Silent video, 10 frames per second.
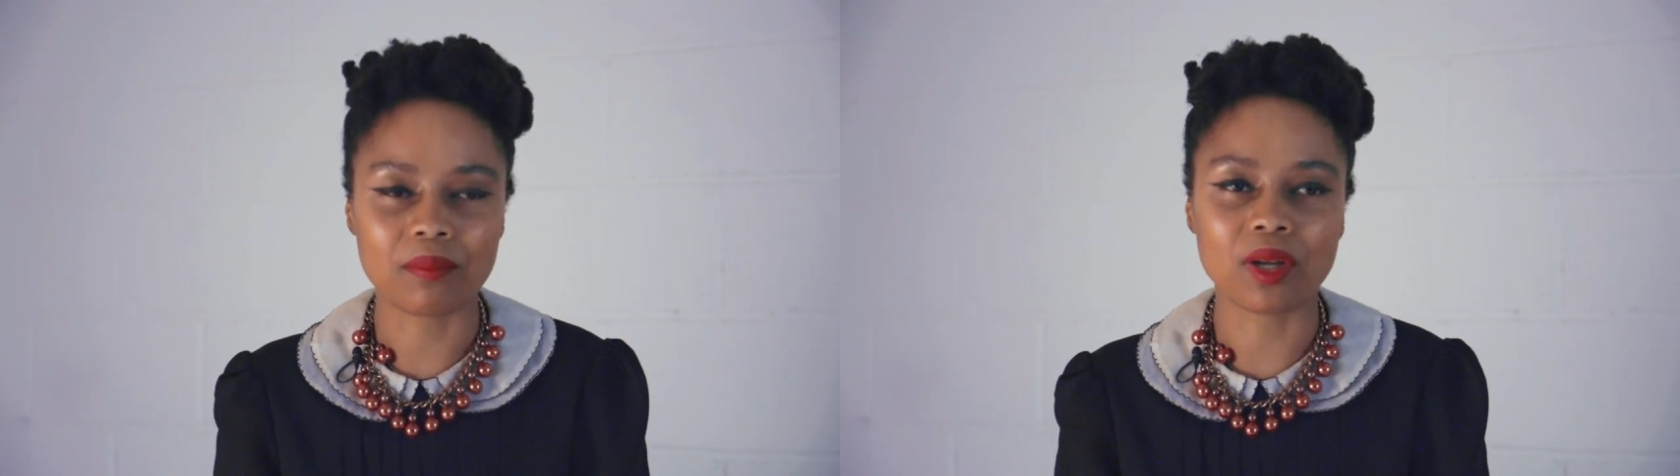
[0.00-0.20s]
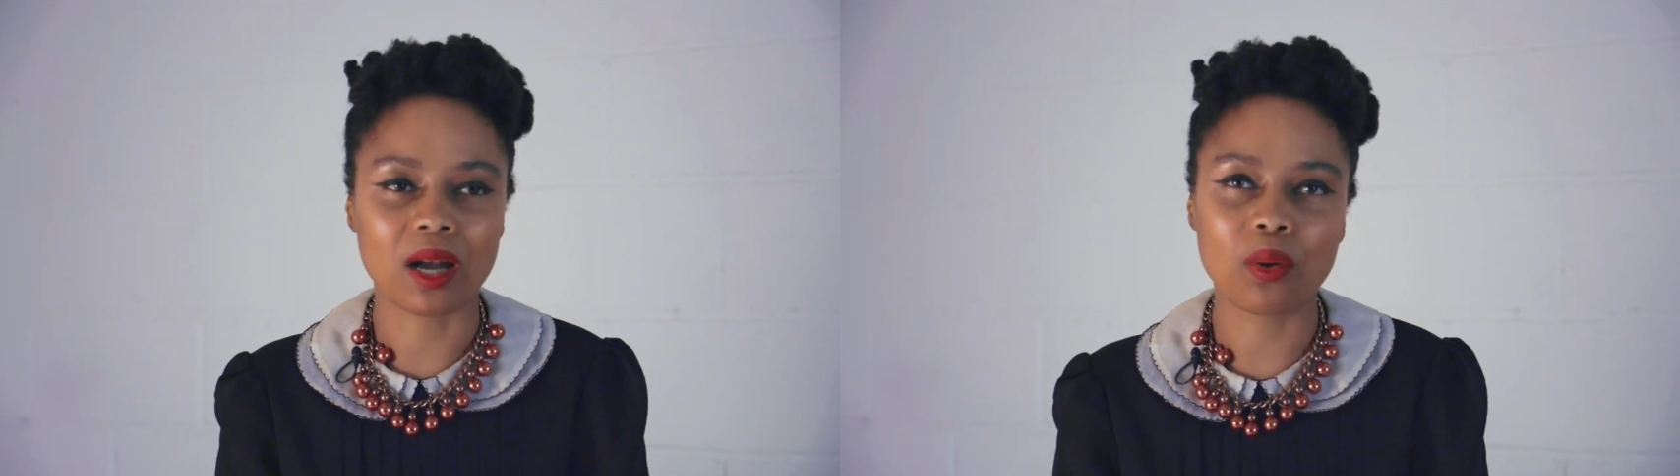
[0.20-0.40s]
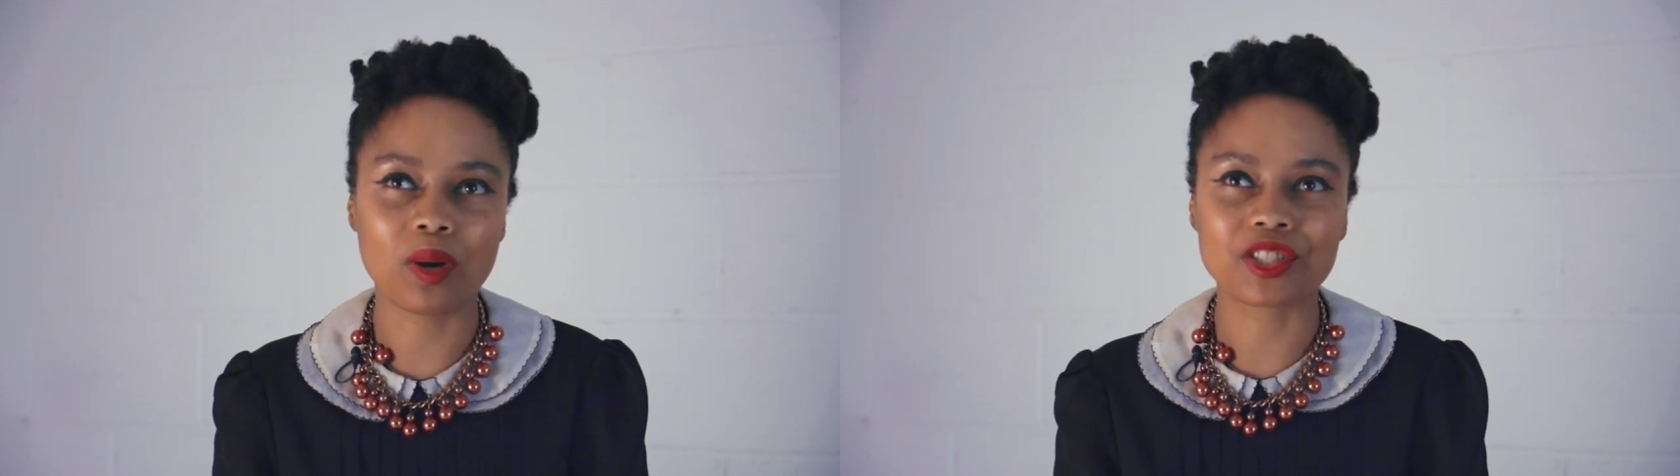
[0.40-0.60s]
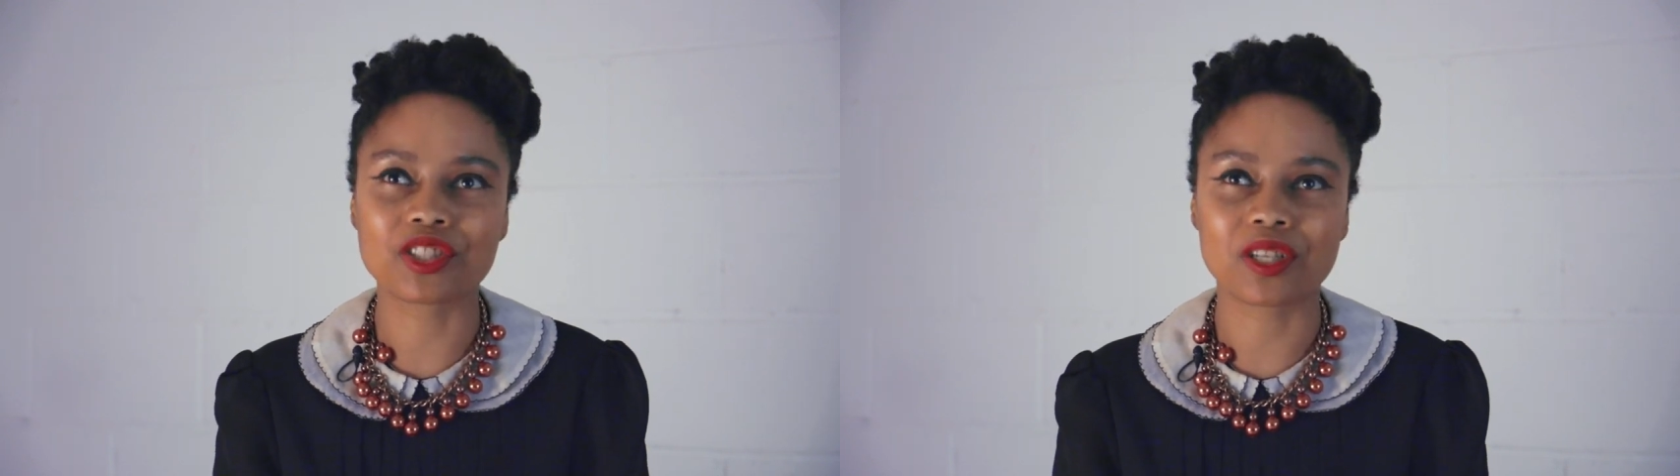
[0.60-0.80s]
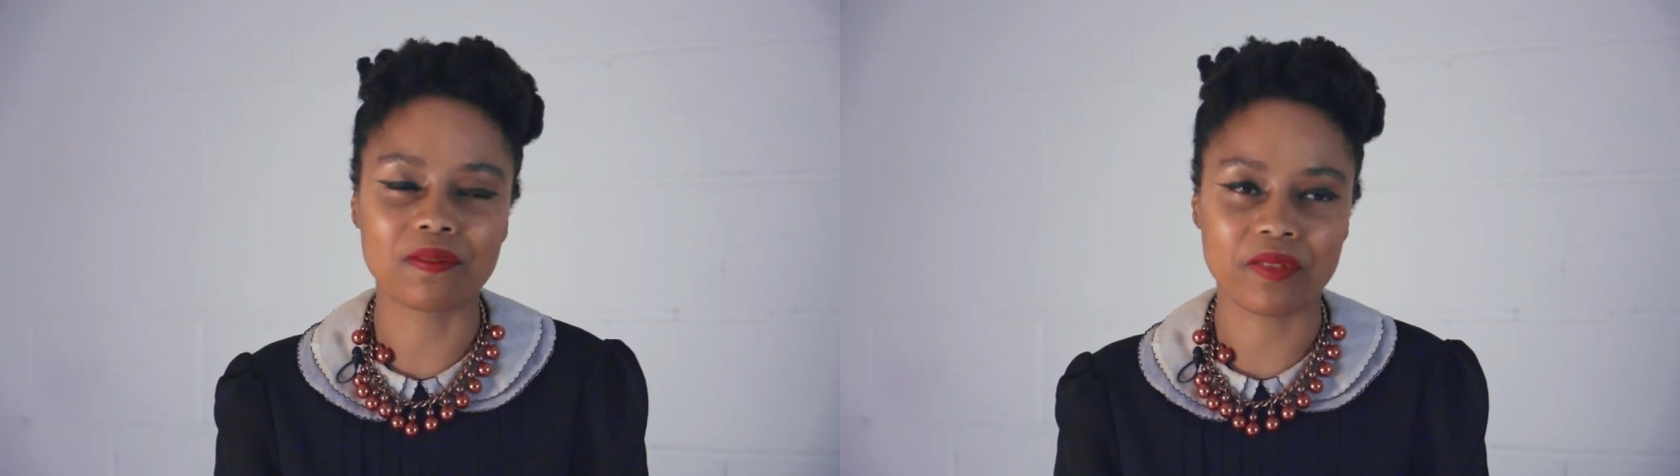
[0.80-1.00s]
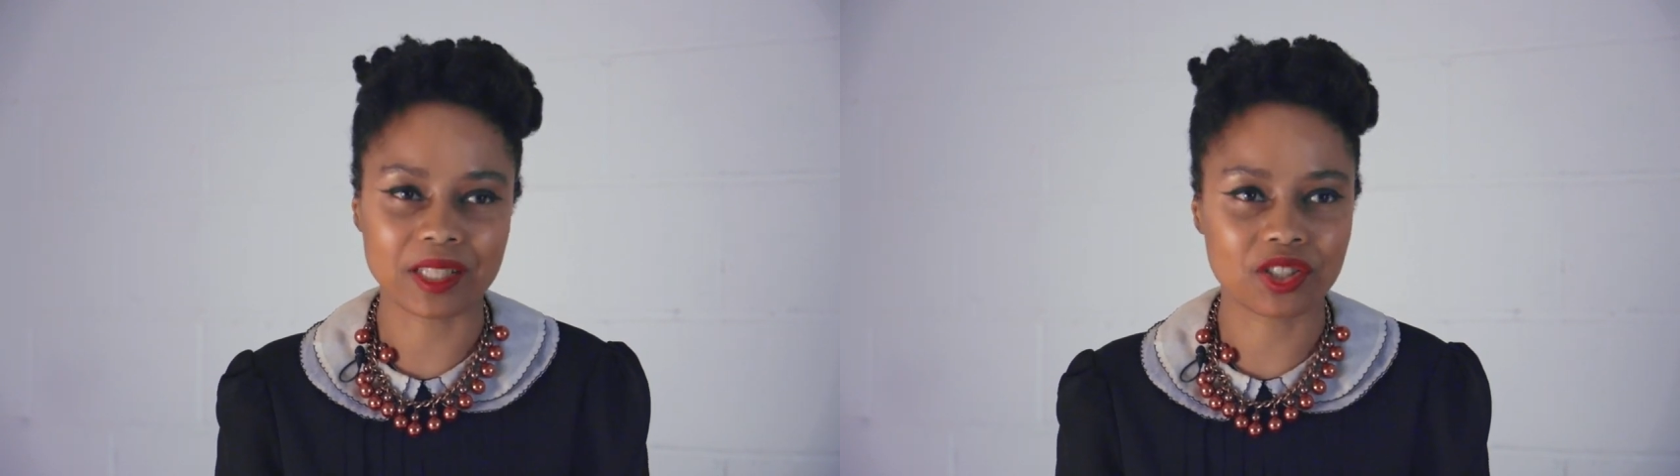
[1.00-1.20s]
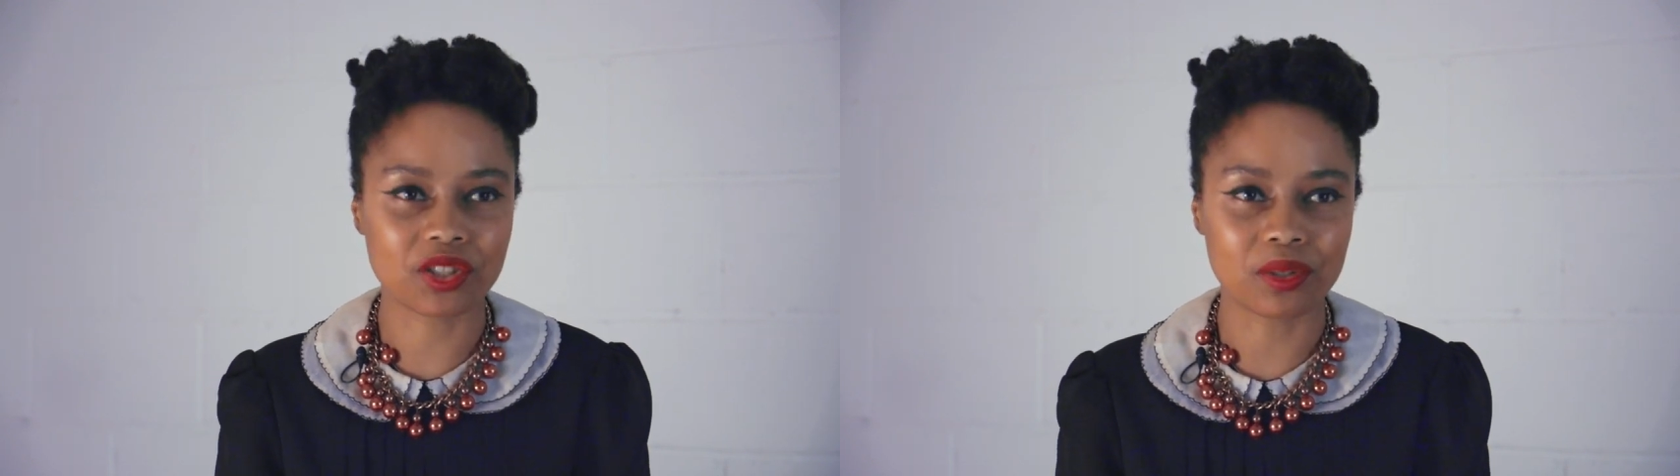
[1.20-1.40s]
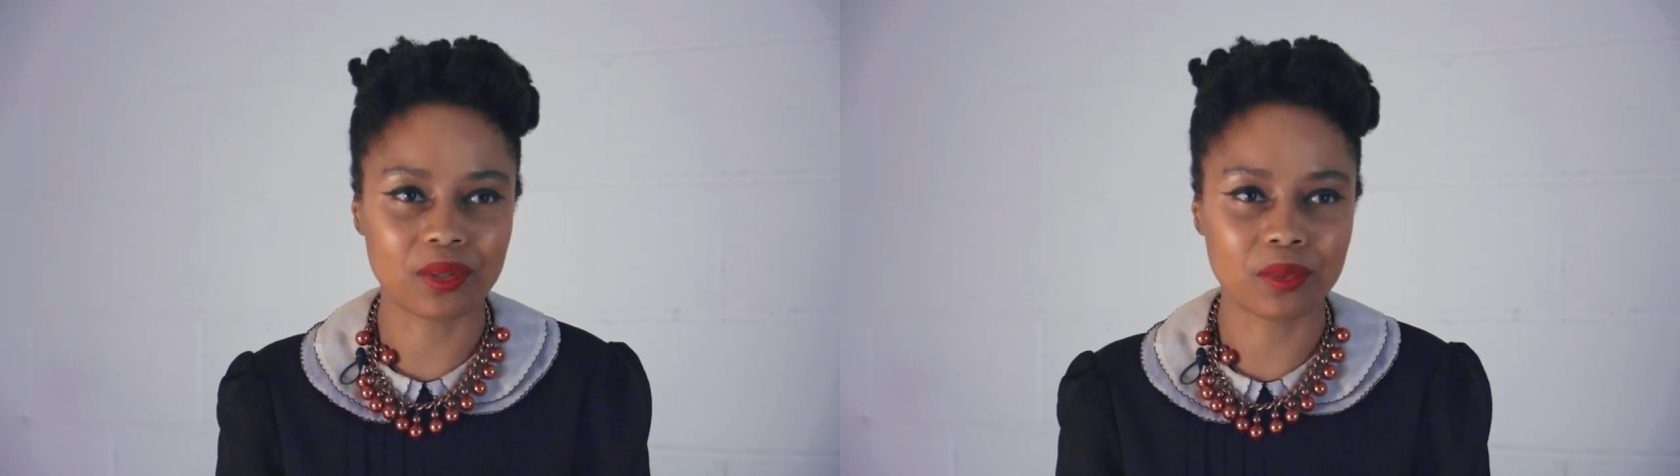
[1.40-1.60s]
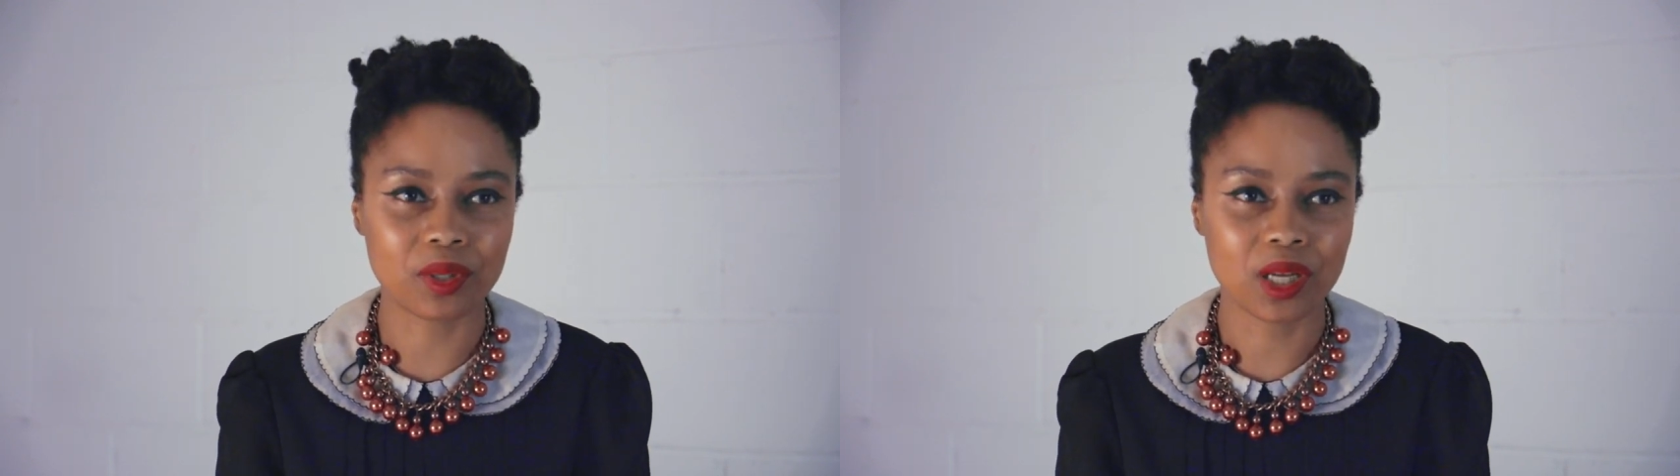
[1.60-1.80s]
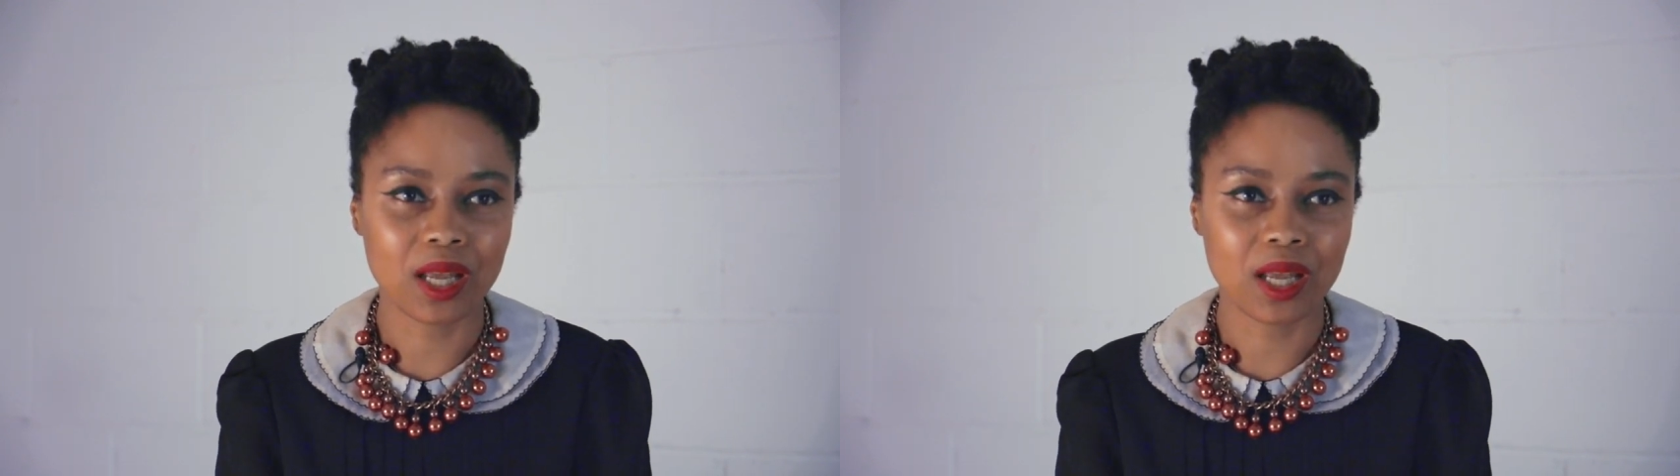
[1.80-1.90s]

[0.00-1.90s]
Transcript: I'm not quite sure if that's true.